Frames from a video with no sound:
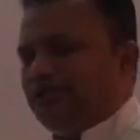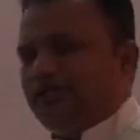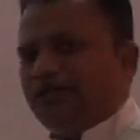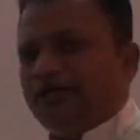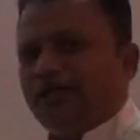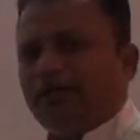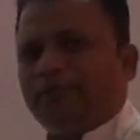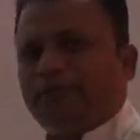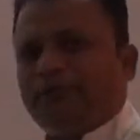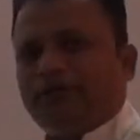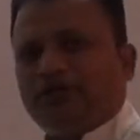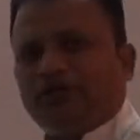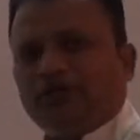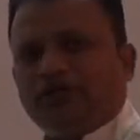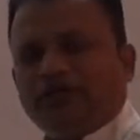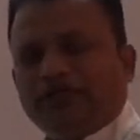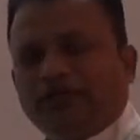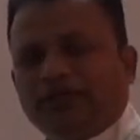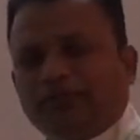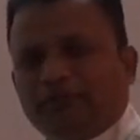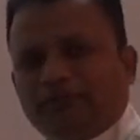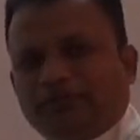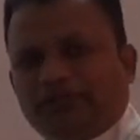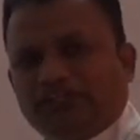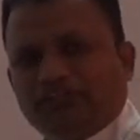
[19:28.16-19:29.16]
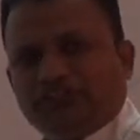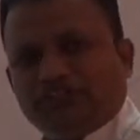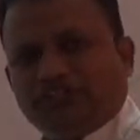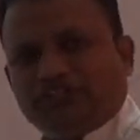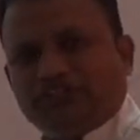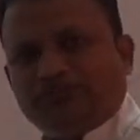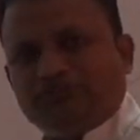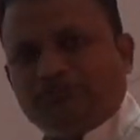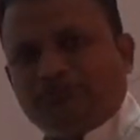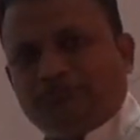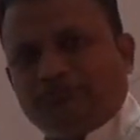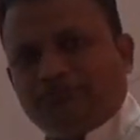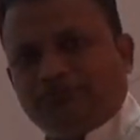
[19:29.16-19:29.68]
a particular
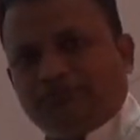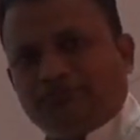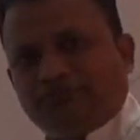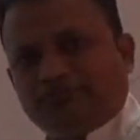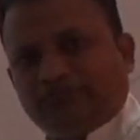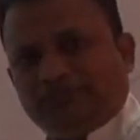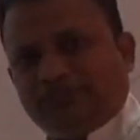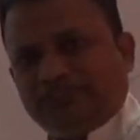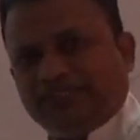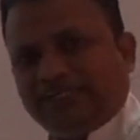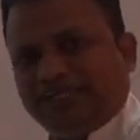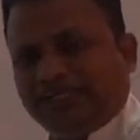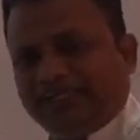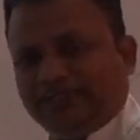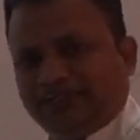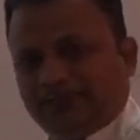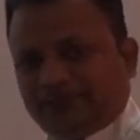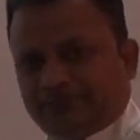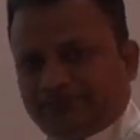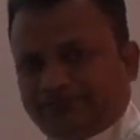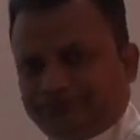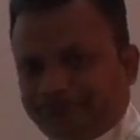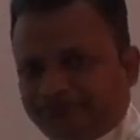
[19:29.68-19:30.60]
medicine daily.